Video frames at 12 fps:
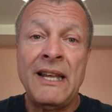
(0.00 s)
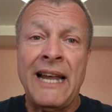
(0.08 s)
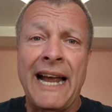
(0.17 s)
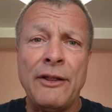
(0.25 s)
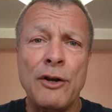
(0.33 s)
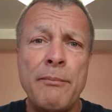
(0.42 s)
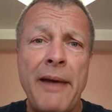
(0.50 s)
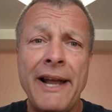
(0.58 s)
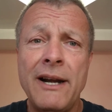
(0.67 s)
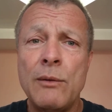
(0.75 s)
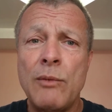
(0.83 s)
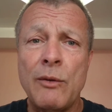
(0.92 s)
And no
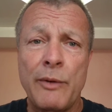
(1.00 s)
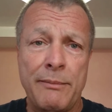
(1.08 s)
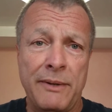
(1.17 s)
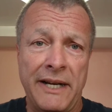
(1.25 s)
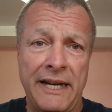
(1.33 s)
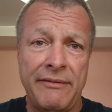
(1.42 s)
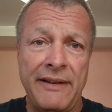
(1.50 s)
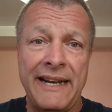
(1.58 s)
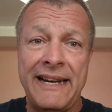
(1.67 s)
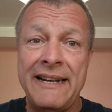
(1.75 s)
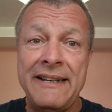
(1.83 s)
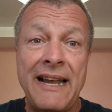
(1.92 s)
matter what we believe,
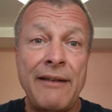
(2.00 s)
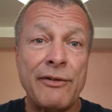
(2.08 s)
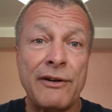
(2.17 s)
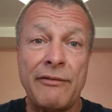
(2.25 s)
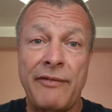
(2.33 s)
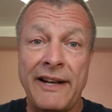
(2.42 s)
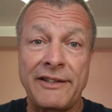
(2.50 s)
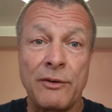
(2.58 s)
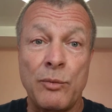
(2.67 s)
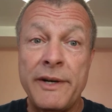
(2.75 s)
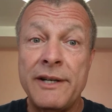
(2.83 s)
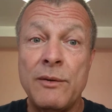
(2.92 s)
it can never affect the
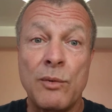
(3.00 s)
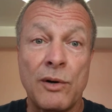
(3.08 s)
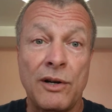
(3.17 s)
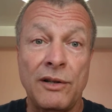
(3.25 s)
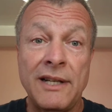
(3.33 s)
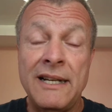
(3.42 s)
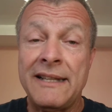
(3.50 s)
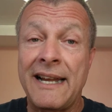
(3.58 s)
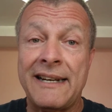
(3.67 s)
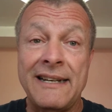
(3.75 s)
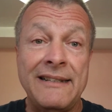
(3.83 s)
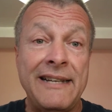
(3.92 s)
real world
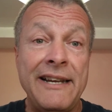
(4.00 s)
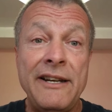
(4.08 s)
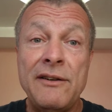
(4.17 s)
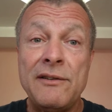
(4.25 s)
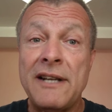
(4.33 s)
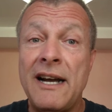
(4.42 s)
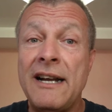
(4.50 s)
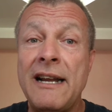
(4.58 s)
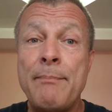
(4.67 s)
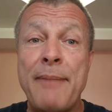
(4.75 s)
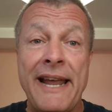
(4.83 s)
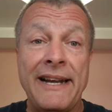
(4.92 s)
that continues
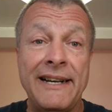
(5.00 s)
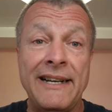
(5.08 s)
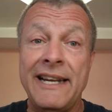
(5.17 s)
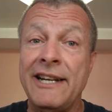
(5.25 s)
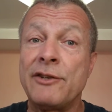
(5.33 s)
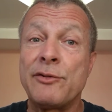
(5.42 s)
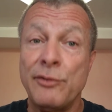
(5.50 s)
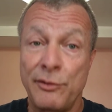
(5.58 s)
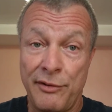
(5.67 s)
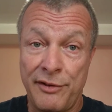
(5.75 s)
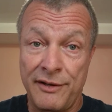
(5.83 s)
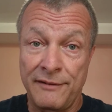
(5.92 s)
unabated in
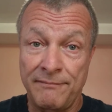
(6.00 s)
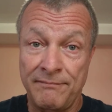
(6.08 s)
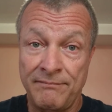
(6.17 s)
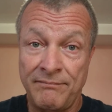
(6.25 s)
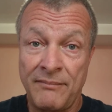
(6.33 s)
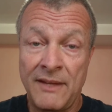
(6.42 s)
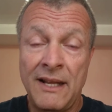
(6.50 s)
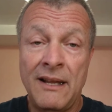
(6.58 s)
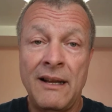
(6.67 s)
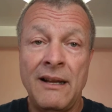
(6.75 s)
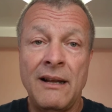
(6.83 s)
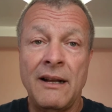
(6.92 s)
truth.
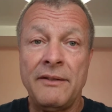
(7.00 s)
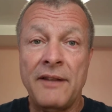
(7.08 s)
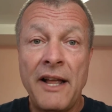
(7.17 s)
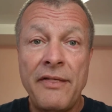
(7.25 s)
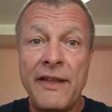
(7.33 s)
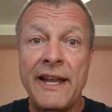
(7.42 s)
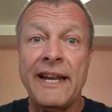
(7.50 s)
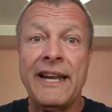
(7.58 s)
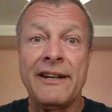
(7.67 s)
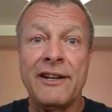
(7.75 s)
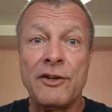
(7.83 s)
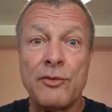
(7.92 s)
Nothing
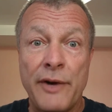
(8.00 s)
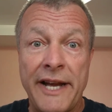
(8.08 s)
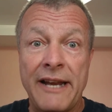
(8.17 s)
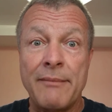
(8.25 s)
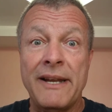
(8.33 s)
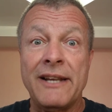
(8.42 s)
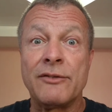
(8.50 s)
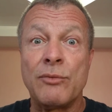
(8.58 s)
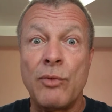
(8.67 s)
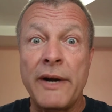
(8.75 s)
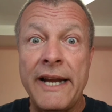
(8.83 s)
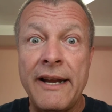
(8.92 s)
in a dream is
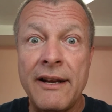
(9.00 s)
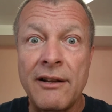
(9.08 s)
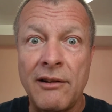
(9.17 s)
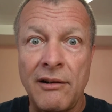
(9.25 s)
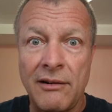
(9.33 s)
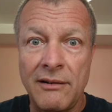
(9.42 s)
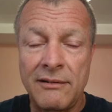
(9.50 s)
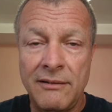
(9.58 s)
real.